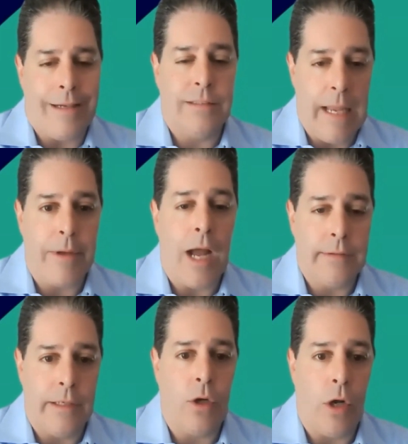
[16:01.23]
it's the same
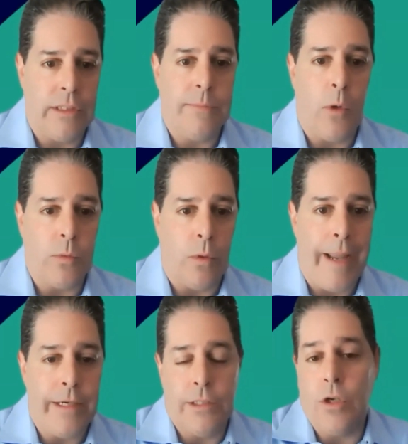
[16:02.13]
content across these multiple
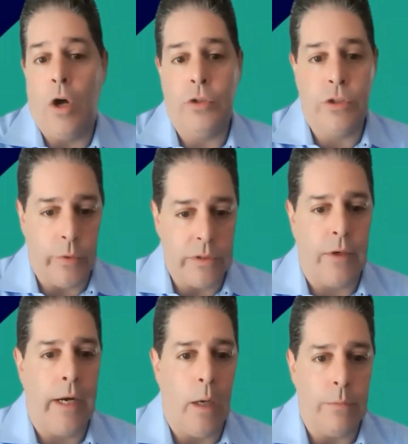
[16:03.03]
pages also is
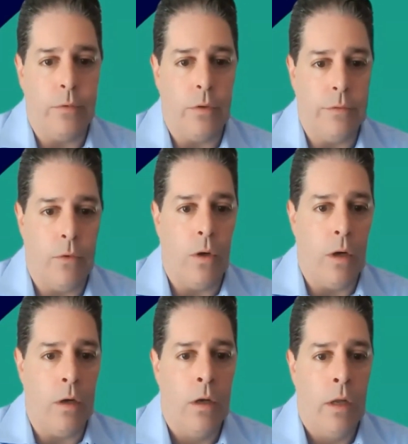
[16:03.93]
very helpful
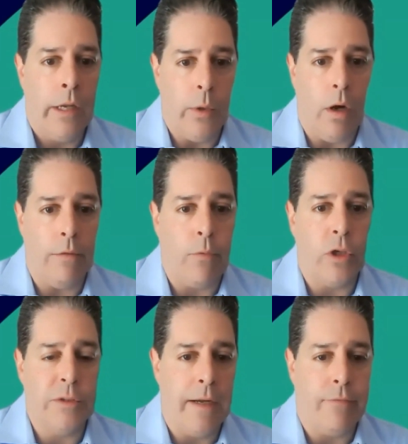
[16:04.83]
for, our
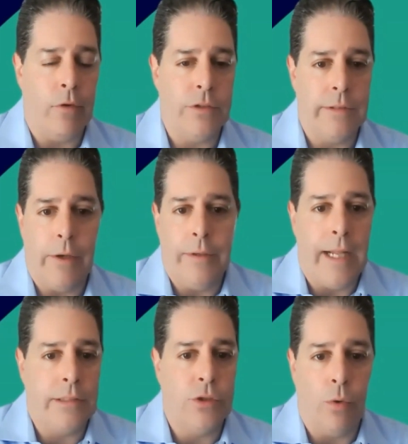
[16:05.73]
enforcement efforts in telling
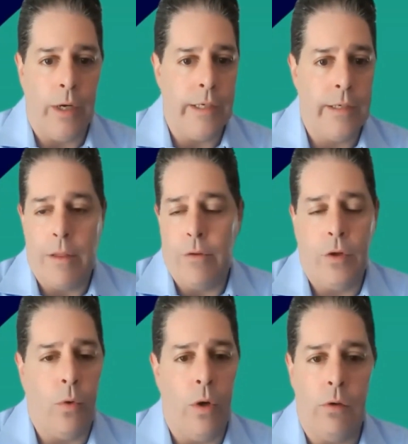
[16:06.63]
that story to either the
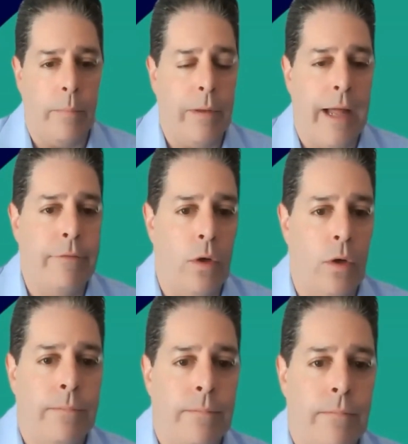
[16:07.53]
court or a platform.